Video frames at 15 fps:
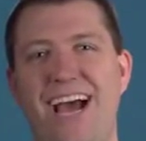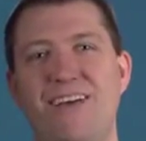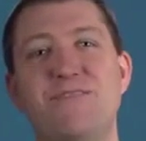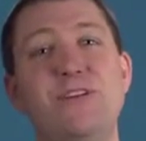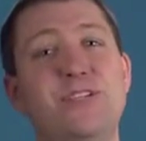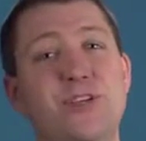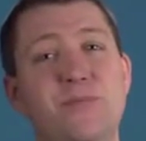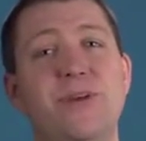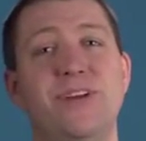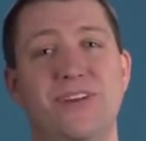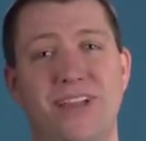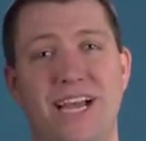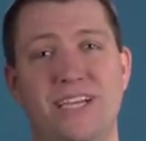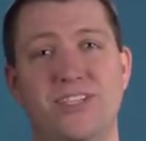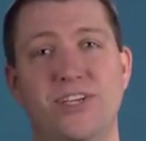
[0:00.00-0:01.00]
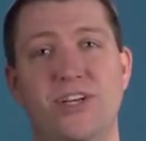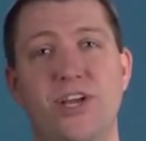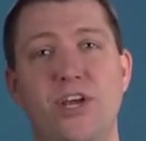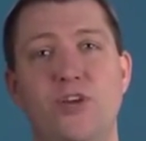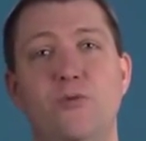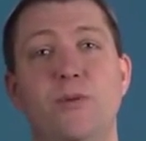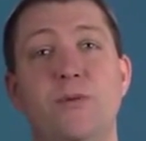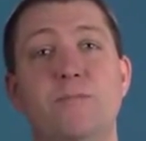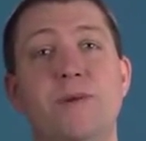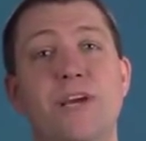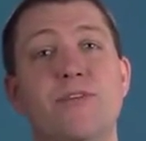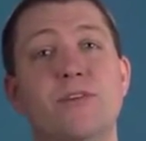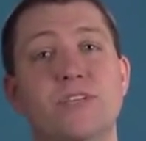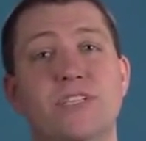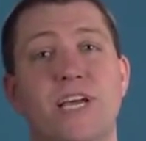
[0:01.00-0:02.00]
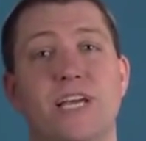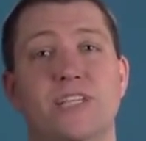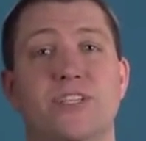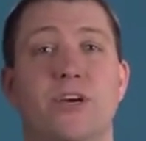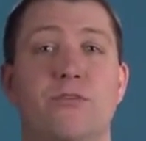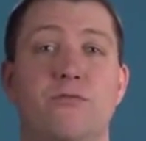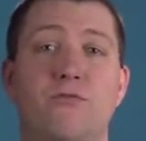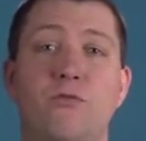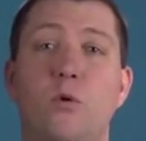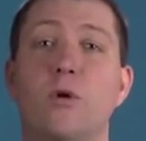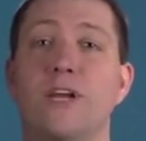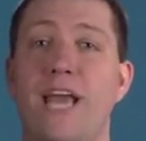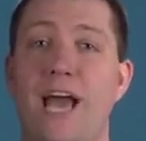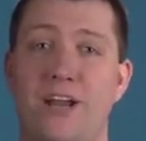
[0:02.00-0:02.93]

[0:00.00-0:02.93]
After you submit your lesson, you'll be peer assessed on 4